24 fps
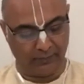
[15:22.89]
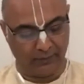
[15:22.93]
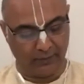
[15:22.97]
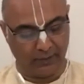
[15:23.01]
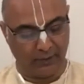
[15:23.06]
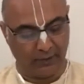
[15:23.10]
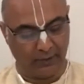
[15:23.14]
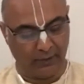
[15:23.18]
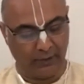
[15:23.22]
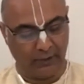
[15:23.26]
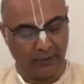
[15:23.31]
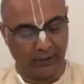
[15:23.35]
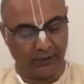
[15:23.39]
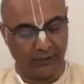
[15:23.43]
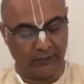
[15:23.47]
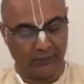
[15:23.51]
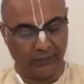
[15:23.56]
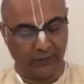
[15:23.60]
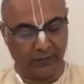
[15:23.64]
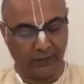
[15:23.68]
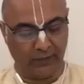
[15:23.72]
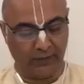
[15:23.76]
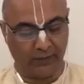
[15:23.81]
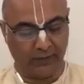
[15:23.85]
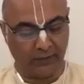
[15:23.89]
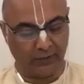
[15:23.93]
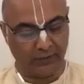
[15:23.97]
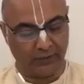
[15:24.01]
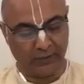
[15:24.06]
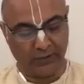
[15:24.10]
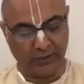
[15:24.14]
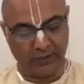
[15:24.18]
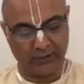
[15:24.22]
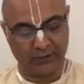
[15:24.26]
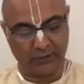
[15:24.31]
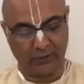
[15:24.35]
He is wearing
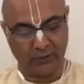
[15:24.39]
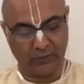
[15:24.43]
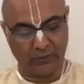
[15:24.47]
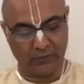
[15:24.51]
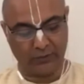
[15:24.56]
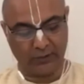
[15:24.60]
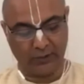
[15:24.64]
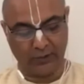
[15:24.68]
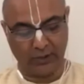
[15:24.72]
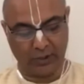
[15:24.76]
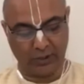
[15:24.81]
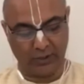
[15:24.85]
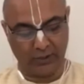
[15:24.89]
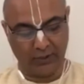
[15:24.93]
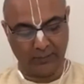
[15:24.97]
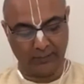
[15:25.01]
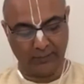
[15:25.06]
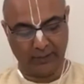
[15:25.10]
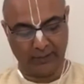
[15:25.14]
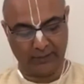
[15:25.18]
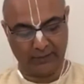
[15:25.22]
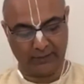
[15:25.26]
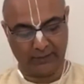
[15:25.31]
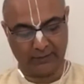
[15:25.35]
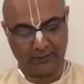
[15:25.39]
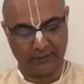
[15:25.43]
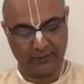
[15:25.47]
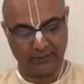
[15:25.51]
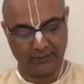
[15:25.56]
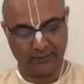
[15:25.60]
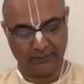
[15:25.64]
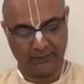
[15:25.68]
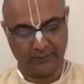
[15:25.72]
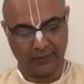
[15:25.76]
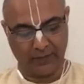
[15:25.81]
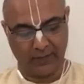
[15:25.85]
Krishna's clothes and ornaments.
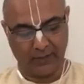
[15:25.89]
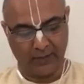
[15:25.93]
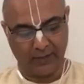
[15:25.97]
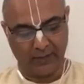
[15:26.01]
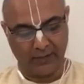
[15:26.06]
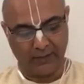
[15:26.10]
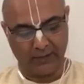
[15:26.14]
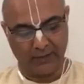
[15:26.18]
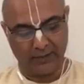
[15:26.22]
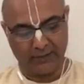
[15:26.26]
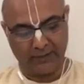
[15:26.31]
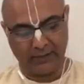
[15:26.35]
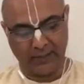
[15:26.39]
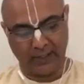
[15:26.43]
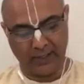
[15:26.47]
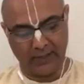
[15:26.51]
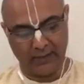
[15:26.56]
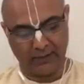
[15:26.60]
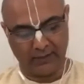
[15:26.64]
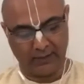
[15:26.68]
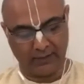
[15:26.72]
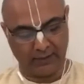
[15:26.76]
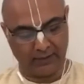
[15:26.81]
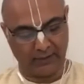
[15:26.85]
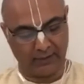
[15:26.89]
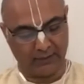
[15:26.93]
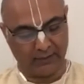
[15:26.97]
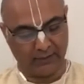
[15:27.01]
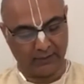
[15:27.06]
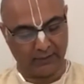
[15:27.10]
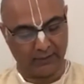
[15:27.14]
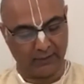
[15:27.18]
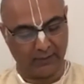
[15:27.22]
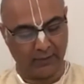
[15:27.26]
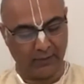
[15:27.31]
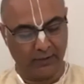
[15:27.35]
Saying this,
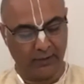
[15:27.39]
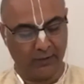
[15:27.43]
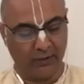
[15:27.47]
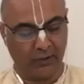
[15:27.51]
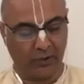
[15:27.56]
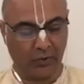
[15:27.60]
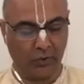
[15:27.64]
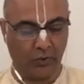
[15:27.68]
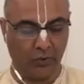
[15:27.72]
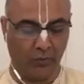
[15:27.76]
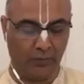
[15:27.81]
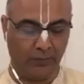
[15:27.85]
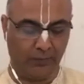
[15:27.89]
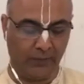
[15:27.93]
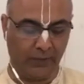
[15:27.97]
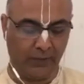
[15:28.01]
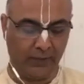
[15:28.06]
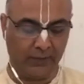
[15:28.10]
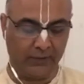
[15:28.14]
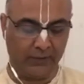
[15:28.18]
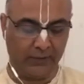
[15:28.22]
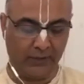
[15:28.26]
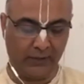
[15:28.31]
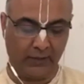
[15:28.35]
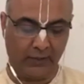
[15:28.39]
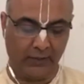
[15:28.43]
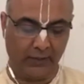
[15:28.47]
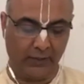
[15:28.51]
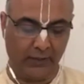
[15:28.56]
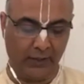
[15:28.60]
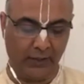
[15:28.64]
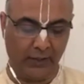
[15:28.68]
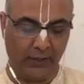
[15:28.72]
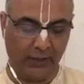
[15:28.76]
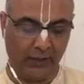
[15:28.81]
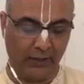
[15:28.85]
the gopis
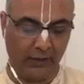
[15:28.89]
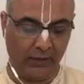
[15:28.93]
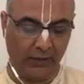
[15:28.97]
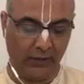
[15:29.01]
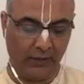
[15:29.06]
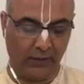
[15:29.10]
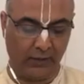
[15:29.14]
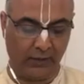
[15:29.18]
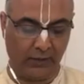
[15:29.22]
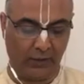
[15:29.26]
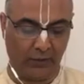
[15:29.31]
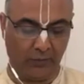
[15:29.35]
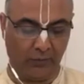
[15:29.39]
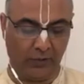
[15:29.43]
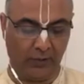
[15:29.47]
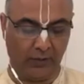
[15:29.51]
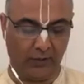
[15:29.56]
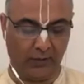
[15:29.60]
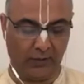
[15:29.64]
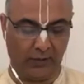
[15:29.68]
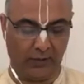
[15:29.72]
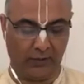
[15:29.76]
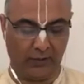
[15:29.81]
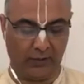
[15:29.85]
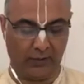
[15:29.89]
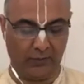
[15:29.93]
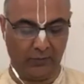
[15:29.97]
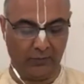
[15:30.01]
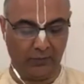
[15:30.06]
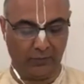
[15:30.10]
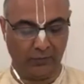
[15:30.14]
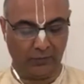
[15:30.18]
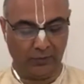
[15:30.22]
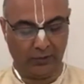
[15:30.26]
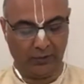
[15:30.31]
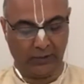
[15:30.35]
eagerly crowded around
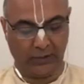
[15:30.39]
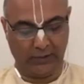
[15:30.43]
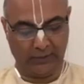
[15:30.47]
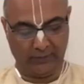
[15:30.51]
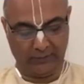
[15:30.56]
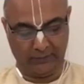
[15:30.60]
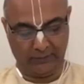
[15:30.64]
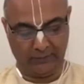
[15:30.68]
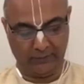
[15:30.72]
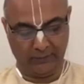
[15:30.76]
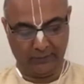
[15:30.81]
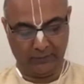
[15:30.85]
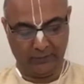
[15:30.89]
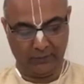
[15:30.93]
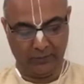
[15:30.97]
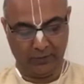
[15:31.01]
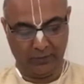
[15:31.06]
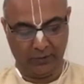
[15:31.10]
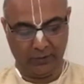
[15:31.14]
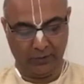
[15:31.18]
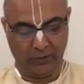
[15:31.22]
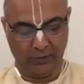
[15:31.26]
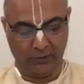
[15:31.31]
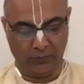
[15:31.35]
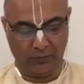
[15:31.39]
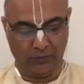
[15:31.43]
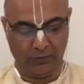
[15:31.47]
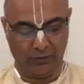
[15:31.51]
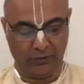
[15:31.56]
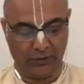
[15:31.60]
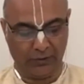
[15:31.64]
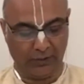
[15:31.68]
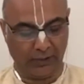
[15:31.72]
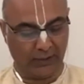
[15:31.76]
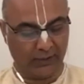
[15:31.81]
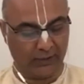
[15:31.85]
Uddhav, whose
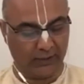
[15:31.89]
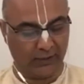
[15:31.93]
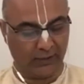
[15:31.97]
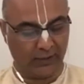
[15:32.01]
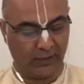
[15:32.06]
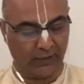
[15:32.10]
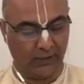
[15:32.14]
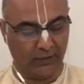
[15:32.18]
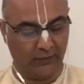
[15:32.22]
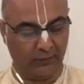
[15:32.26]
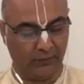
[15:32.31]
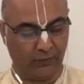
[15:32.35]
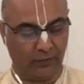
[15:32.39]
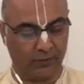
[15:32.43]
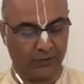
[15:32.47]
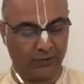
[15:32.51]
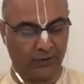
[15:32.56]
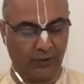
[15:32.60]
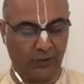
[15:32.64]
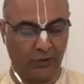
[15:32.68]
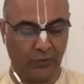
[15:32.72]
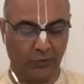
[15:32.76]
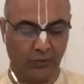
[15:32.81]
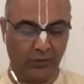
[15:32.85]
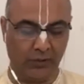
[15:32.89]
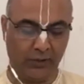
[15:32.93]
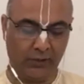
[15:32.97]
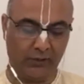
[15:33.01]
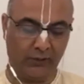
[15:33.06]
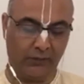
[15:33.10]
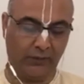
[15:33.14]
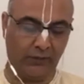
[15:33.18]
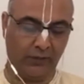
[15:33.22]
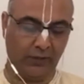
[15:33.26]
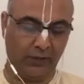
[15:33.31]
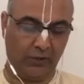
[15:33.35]
shelter was the lotus
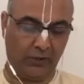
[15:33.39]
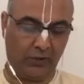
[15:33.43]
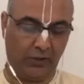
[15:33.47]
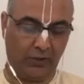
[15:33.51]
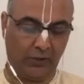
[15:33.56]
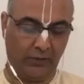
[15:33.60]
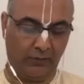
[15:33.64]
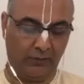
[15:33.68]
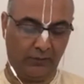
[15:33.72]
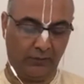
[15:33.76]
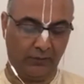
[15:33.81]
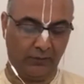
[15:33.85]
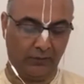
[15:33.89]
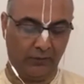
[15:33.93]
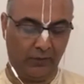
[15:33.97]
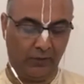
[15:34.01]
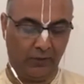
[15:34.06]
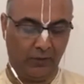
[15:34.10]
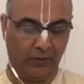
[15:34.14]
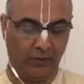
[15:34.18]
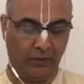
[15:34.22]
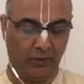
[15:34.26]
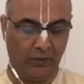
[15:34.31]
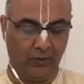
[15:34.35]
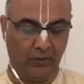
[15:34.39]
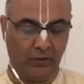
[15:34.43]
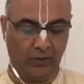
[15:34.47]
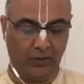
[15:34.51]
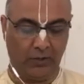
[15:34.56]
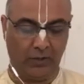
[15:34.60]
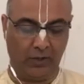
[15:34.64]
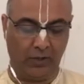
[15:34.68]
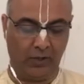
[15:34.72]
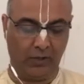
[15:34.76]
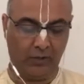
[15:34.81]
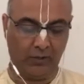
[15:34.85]
feet of
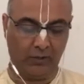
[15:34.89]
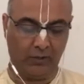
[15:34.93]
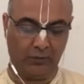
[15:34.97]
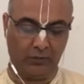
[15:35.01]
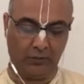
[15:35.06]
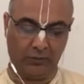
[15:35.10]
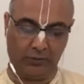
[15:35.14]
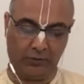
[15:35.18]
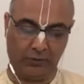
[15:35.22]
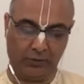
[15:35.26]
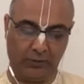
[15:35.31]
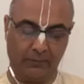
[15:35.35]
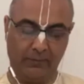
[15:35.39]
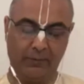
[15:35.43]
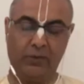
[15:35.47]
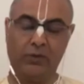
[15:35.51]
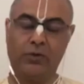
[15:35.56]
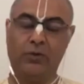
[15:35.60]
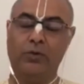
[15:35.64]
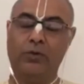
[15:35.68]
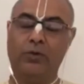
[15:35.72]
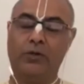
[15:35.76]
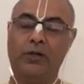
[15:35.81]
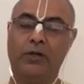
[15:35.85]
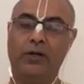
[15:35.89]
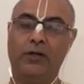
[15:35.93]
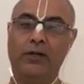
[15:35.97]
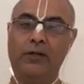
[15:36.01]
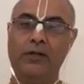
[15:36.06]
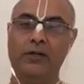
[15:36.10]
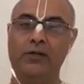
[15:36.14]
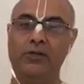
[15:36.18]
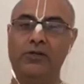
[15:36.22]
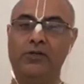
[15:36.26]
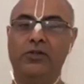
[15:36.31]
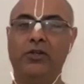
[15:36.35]
Lord
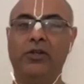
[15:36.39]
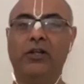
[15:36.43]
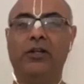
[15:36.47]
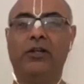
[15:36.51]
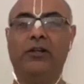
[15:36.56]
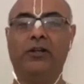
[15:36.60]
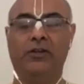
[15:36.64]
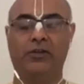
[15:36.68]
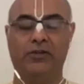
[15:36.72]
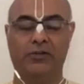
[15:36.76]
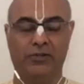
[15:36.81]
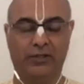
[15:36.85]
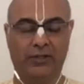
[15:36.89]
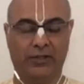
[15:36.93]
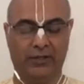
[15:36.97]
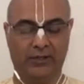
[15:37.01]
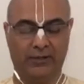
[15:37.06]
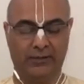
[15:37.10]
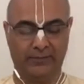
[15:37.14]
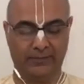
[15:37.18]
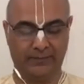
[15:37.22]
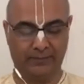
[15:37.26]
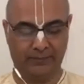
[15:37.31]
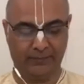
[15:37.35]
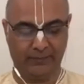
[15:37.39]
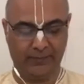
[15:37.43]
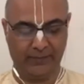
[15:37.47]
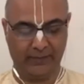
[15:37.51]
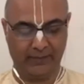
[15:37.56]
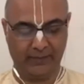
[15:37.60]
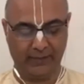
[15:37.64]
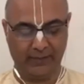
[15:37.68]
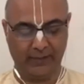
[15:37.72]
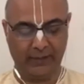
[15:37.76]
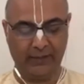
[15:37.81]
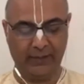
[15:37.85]
Uttamashloka, Shri Krishna.
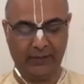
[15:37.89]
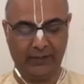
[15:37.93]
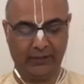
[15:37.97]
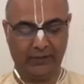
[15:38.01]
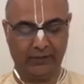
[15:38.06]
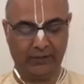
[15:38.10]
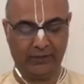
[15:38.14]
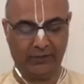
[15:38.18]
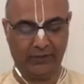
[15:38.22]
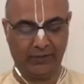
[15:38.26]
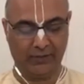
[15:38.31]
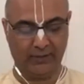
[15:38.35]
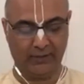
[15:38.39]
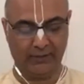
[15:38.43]
Hare Krishna.